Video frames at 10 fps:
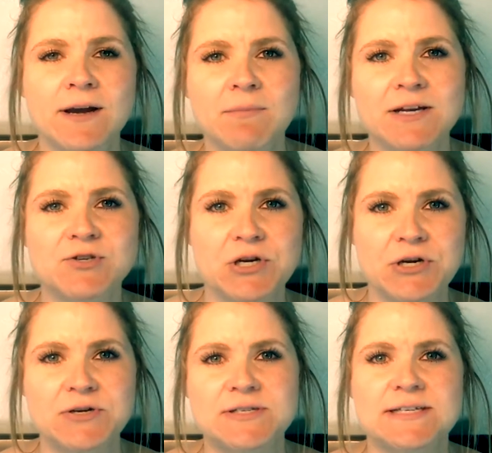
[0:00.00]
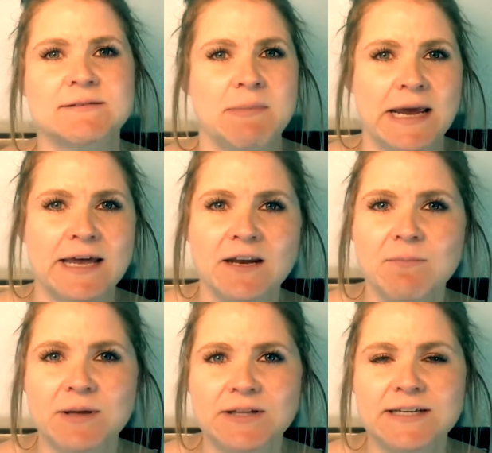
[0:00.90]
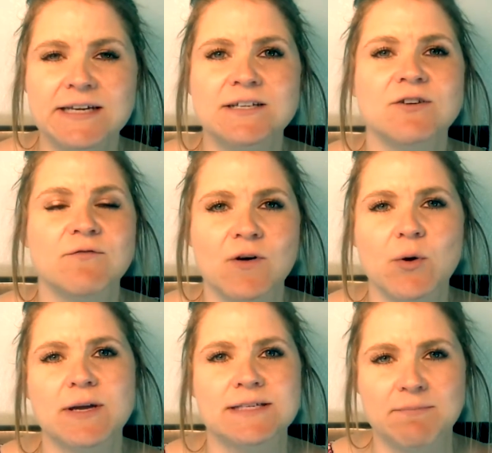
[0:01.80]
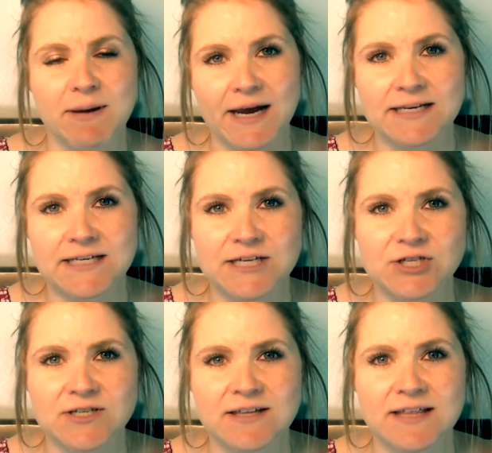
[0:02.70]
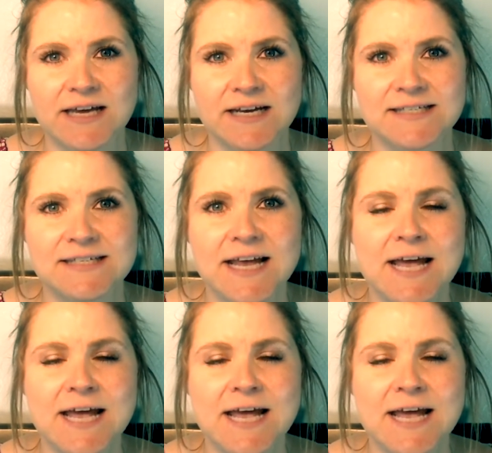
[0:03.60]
of my triggers is my inability to focus and pay attention to things,